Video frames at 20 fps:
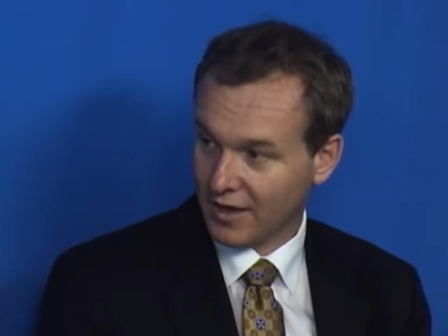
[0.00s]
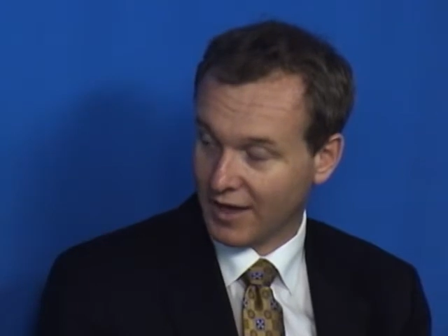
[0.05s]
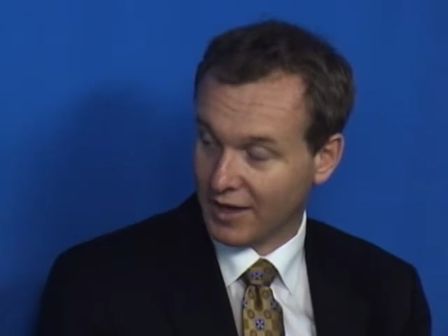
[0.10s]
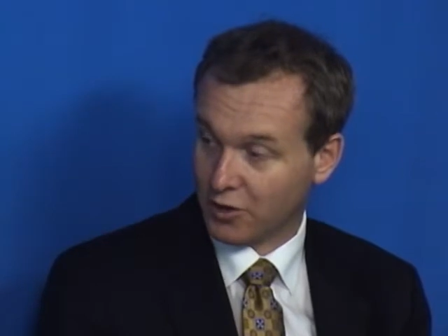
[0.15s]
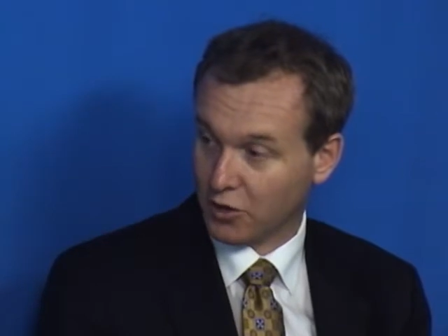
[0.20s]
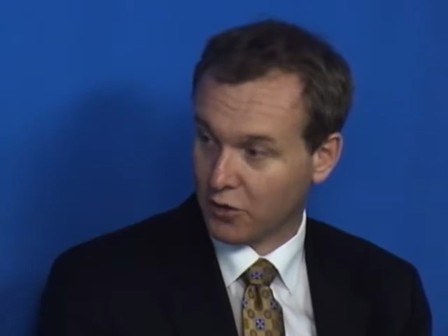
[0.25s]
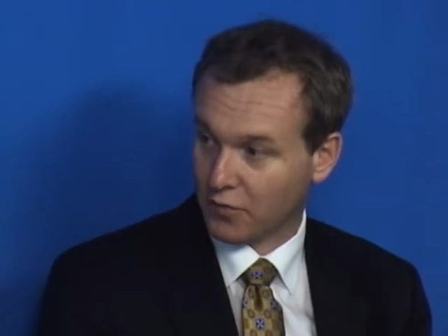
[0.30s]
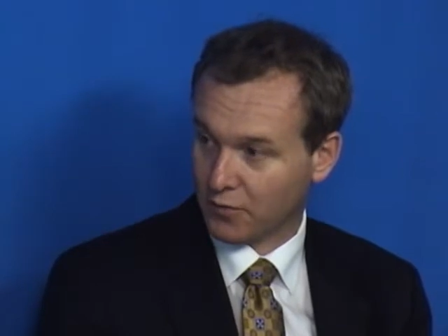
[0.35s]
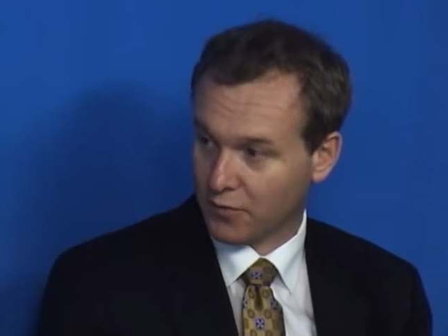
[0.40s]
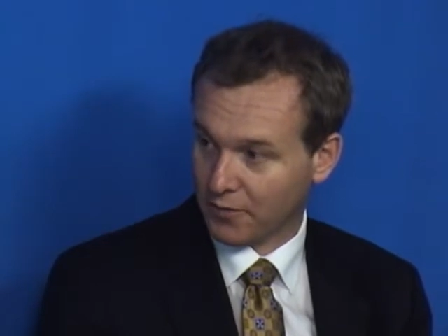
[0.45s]

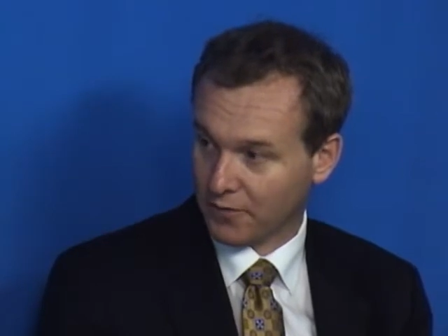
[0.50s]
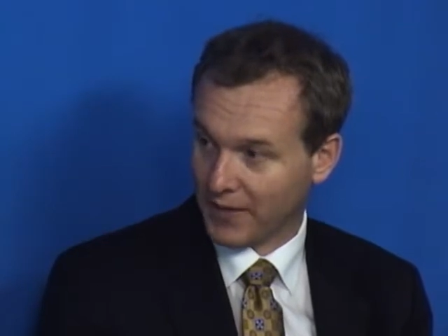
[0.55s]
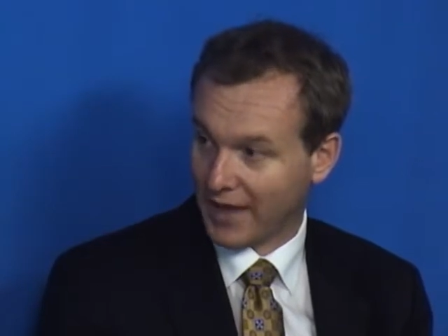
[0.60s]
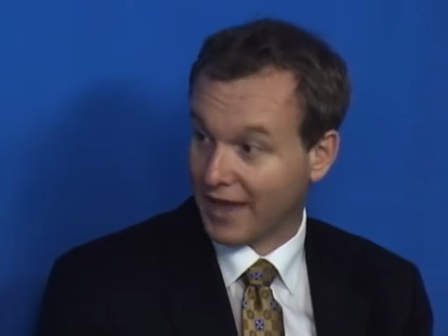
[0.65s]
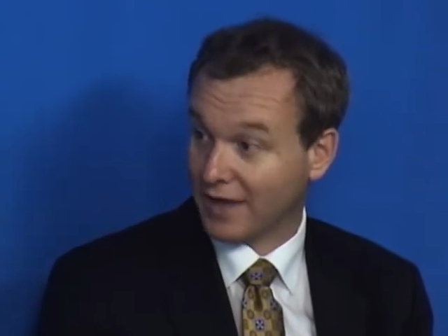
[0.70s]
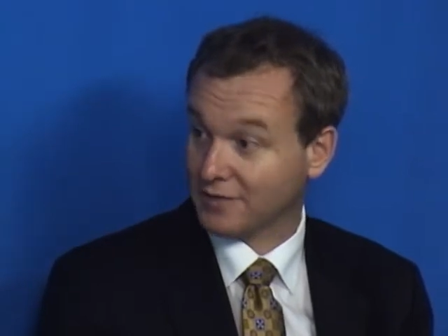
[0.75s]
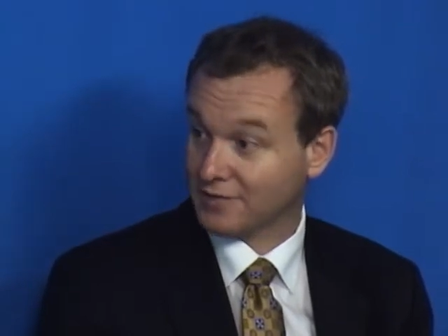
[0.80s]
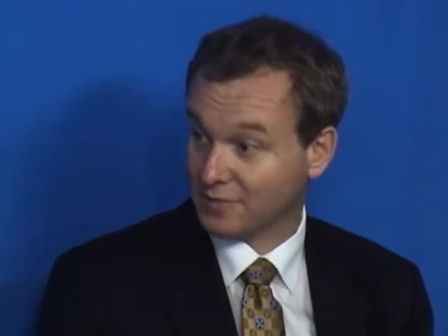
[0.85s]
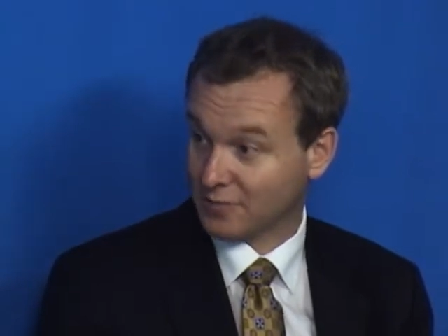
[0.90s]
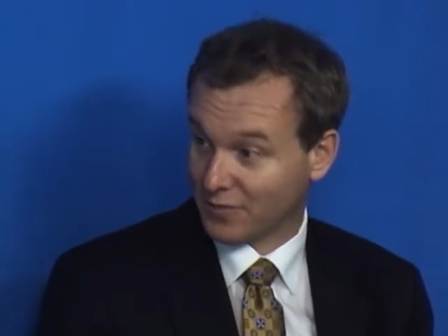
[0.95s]
in over
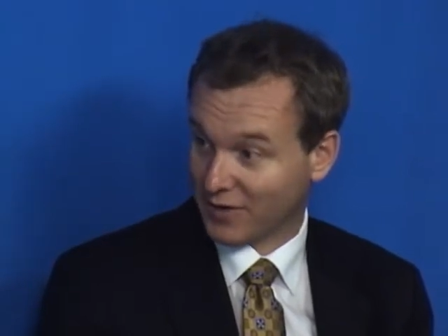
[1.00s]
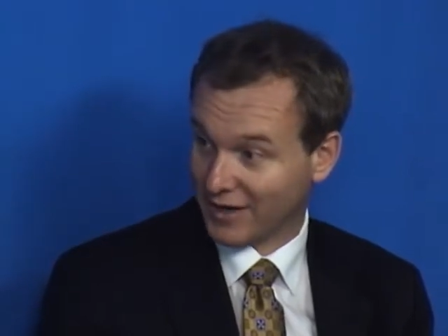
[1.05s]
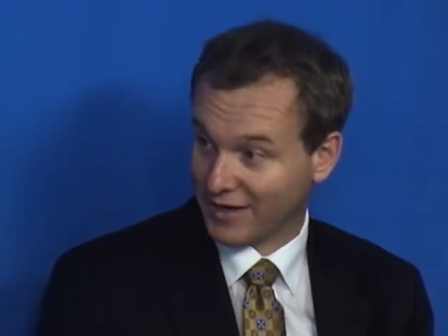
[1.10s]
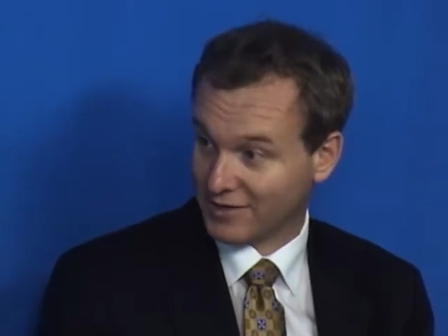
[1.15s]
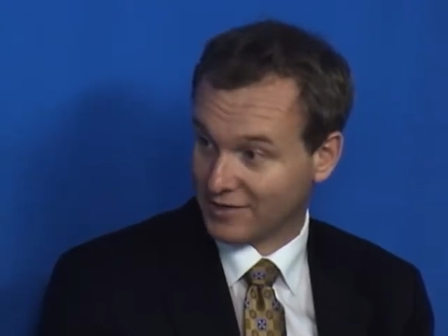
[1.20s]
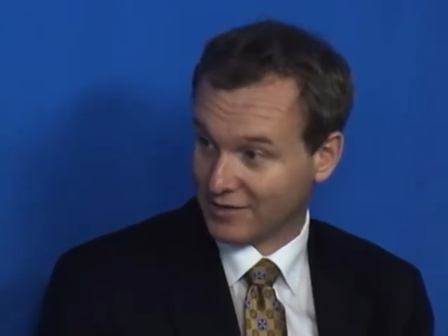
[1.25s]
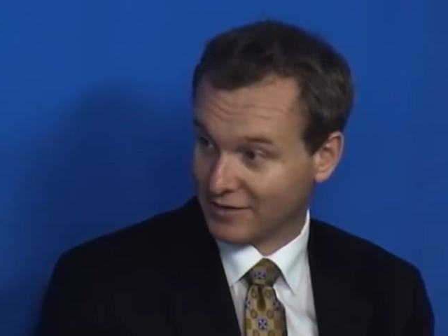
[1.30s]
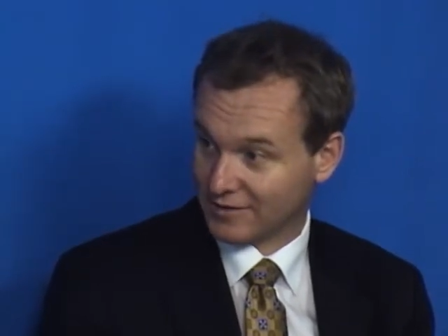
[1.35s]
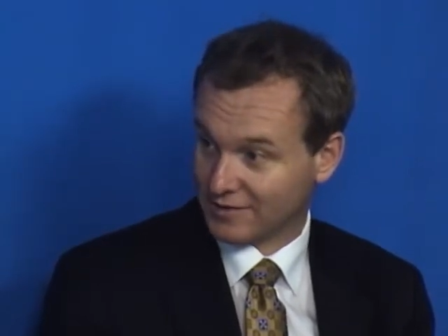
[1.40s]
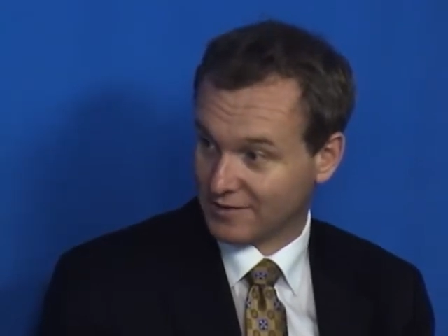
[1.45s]
1,000
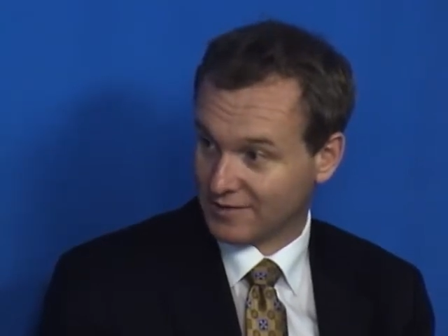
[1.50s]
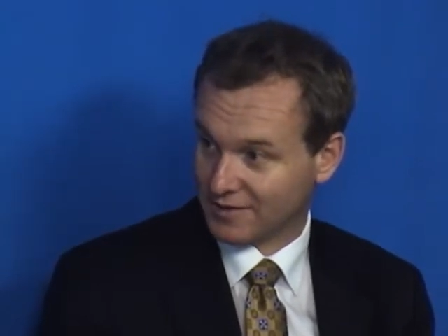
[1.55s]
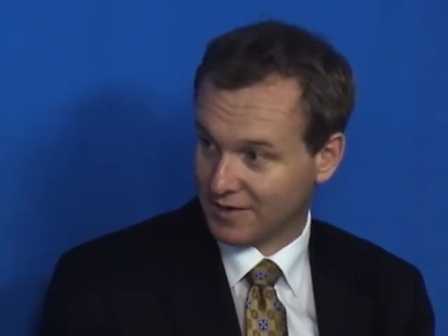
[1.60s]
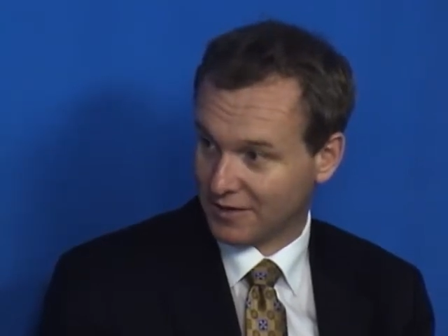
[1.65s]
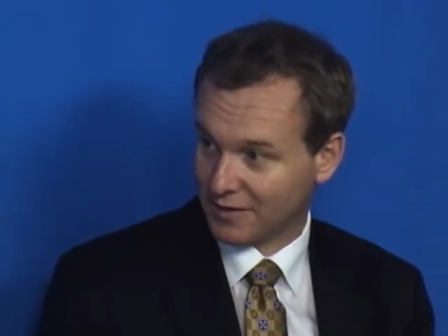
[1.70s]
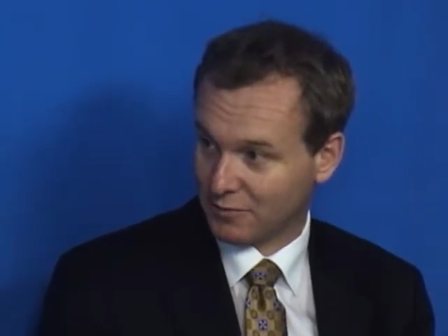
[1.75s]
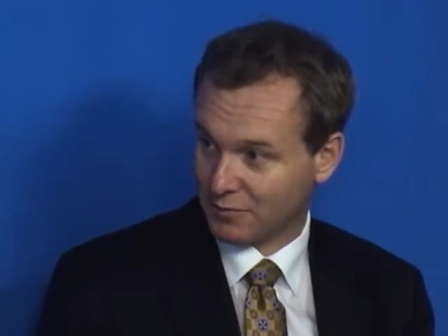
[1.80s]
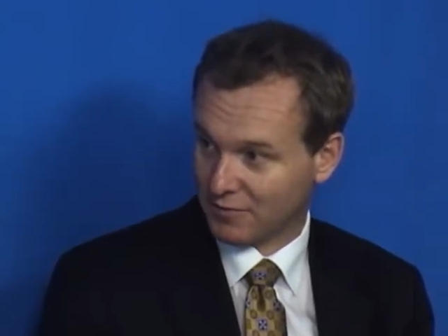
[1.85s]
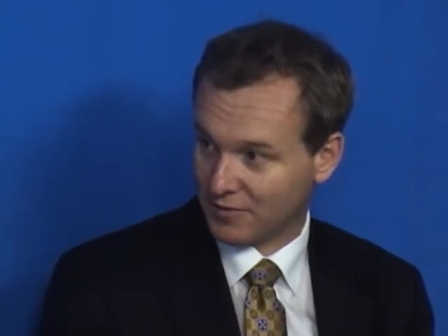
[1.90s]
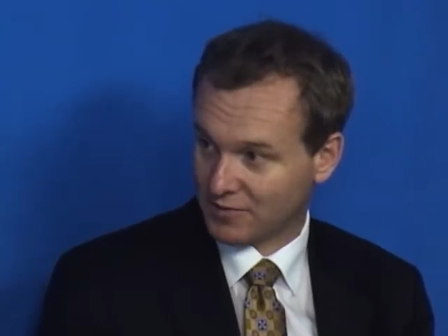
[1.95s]
patients
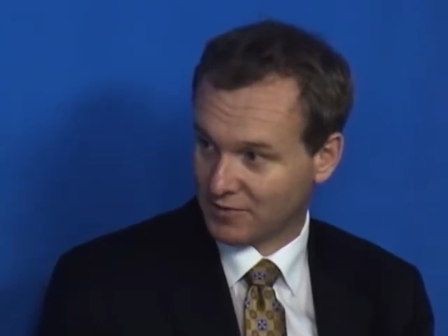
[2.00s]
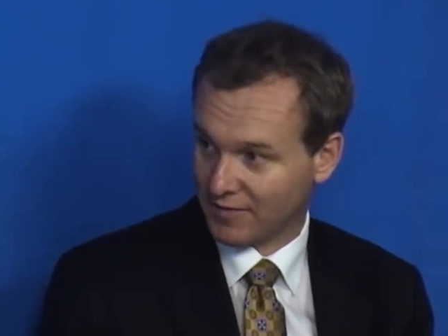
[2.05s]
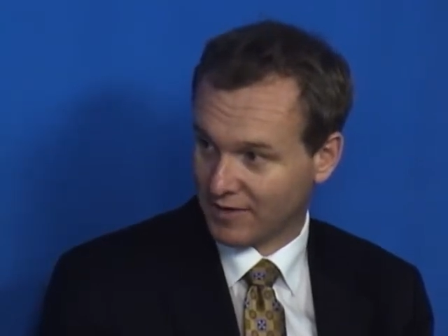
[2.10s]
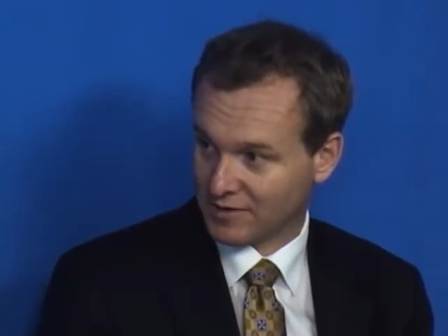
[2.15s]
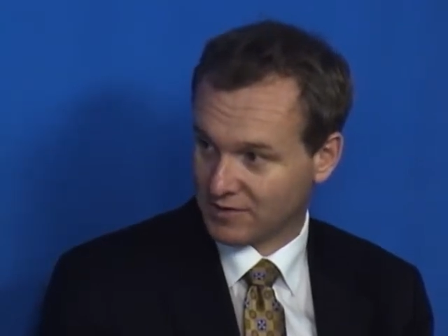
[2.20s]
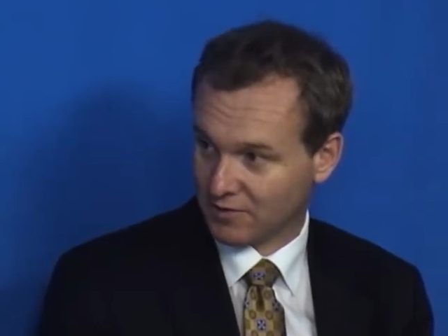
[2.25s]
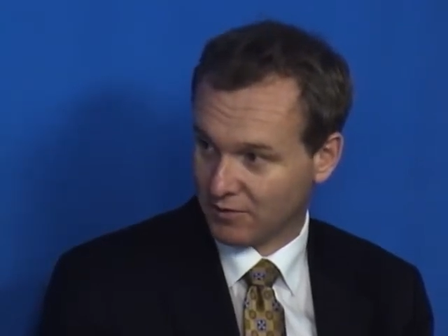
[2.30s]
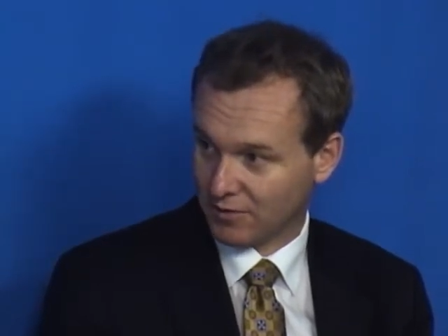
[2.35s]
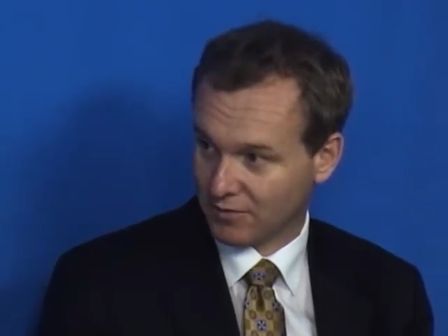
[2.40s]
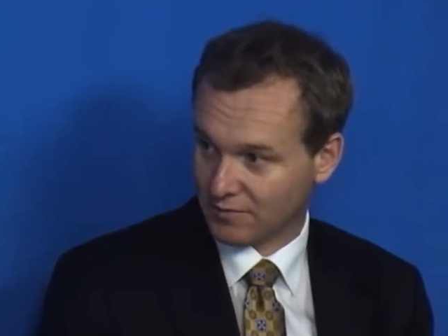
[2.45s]
studied with
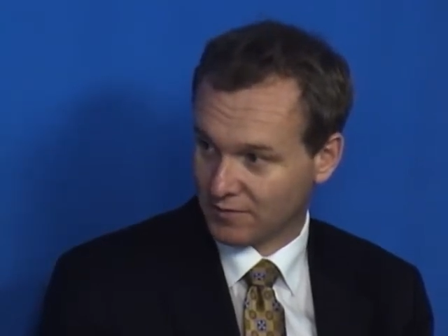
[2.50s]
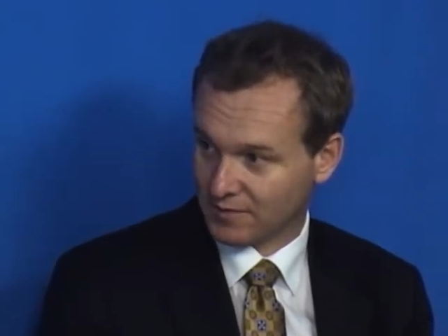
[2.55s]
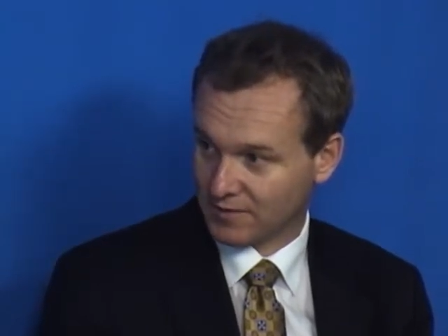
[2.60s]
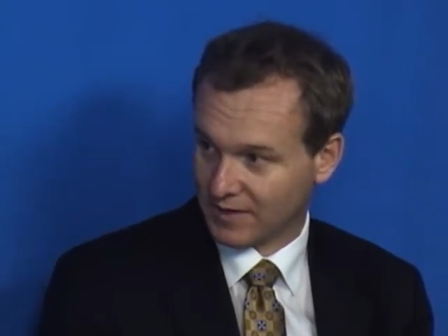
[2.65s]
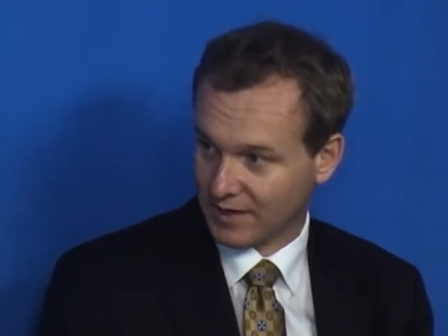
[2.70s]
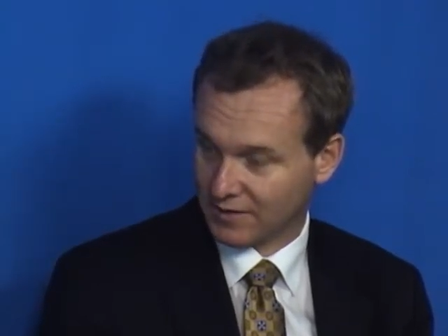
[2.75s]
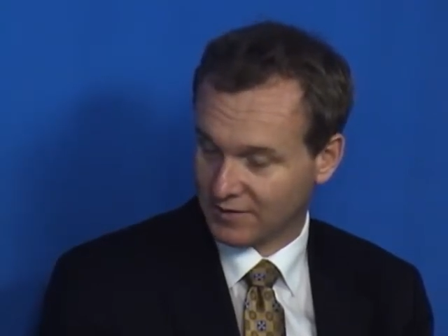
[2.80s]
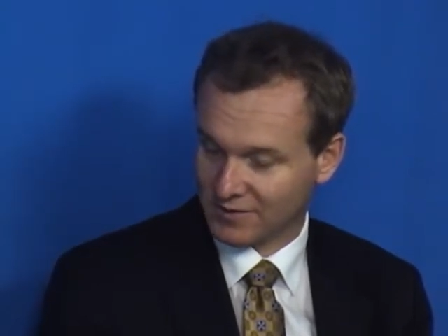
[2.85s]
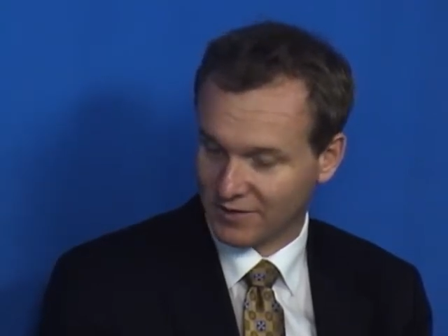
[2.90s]
intravascular ultrasound.